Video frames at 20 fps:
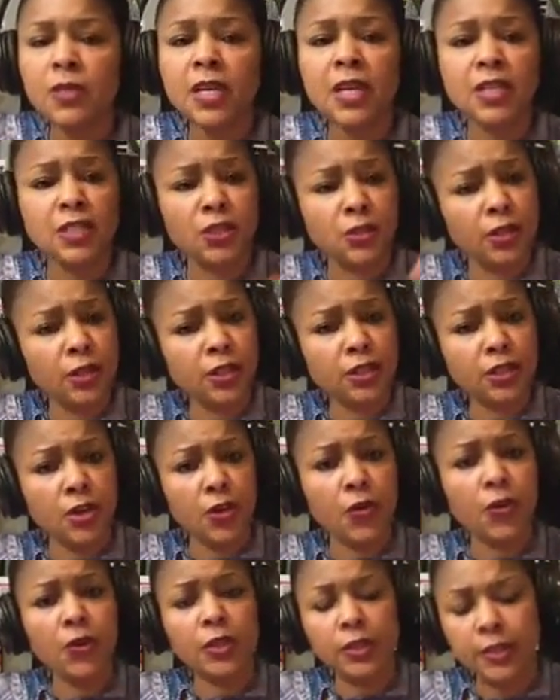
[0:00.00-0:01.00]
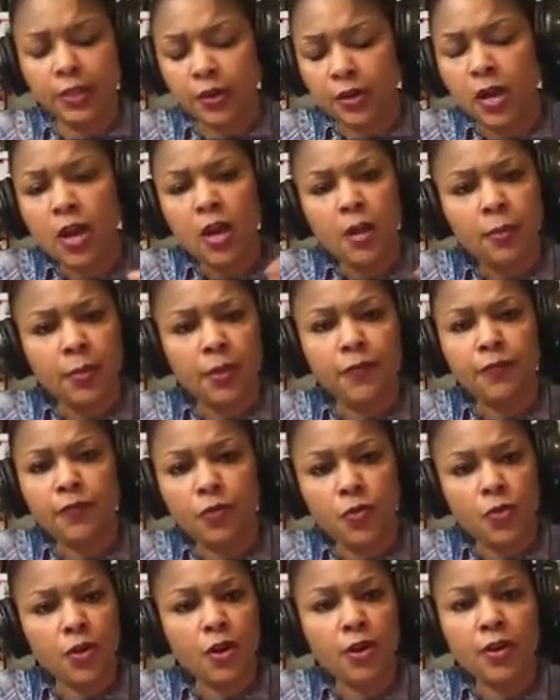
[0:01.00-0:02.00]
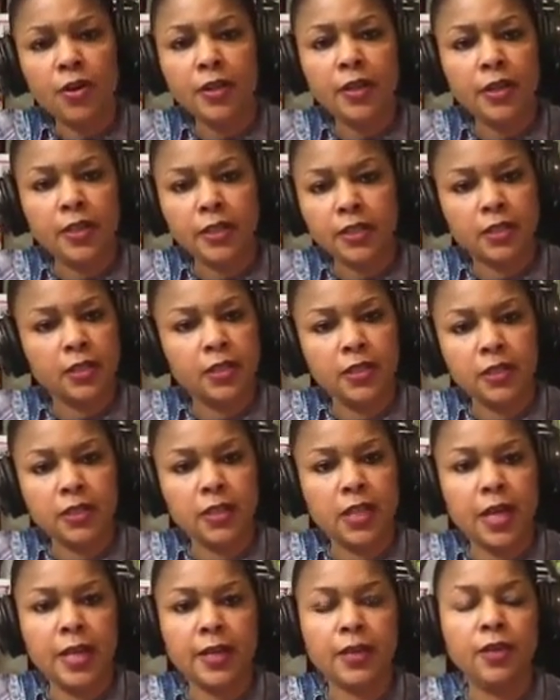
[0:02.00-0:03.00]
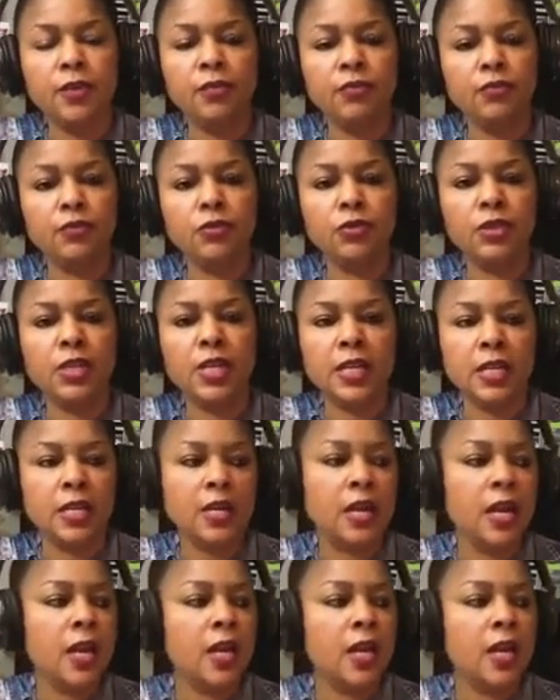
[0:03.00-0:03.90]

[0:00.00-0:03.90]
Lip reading: it's earlier. But 4, it's like routine.